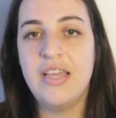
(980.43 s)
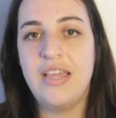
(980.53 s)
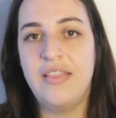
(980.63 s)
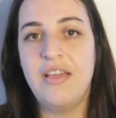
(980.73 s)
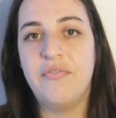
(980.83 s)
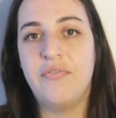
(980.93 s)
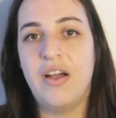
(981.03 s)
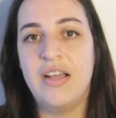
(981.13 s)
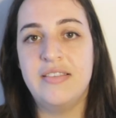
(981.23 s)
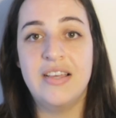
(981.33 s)
he then
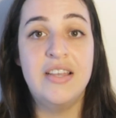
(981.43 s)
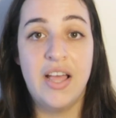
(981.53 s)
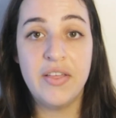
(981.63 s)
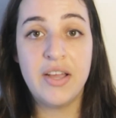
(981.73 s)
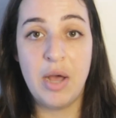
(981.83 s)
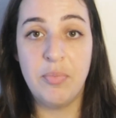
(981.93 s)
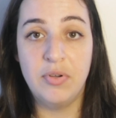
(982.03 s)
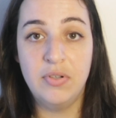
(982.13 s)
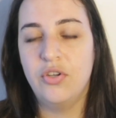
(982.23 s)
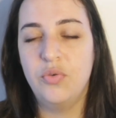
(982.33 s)
finds another
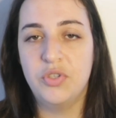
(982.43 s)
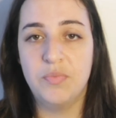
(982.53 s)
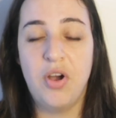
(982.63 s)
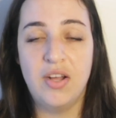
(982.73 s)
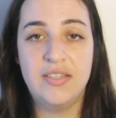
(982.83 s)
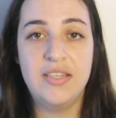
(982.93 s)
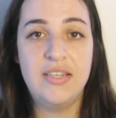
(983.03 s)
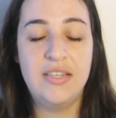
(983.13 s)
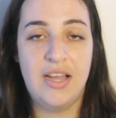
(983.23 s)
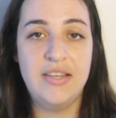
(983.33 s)
couple, who was
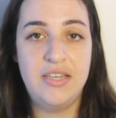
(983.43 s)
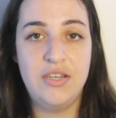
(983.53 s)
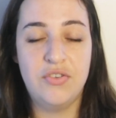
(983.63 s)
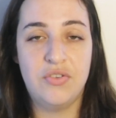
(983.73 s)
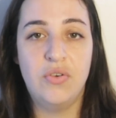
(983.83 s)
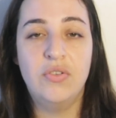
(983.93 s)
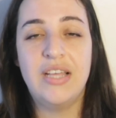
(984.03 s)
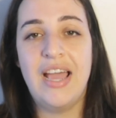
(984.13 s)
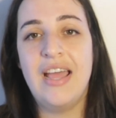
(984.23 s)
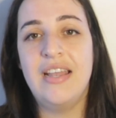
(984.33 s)
Martin, 19 years old,
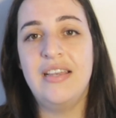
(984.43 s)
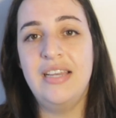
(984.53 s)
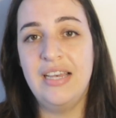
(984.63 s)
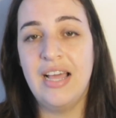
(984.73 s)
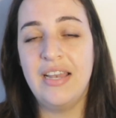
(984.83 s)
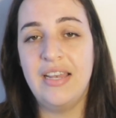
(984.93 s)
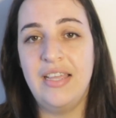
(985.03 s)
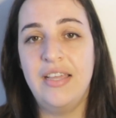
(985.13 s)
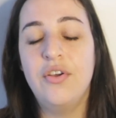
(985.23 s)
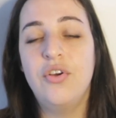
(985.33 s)
and
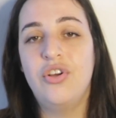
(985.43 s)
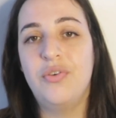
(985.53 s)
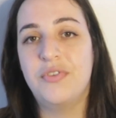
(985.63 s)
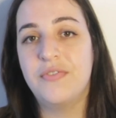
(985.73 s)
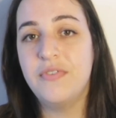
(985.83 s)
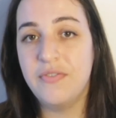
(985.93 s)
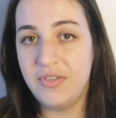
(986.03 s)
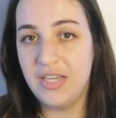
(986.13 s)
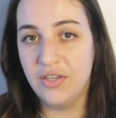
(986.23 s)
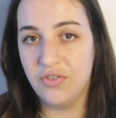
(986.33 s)
Lilanli, who was
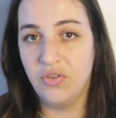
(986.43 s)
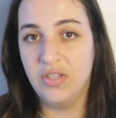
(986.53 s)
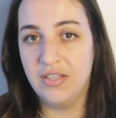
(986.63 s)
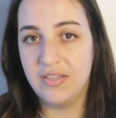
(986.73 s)
15 years old at the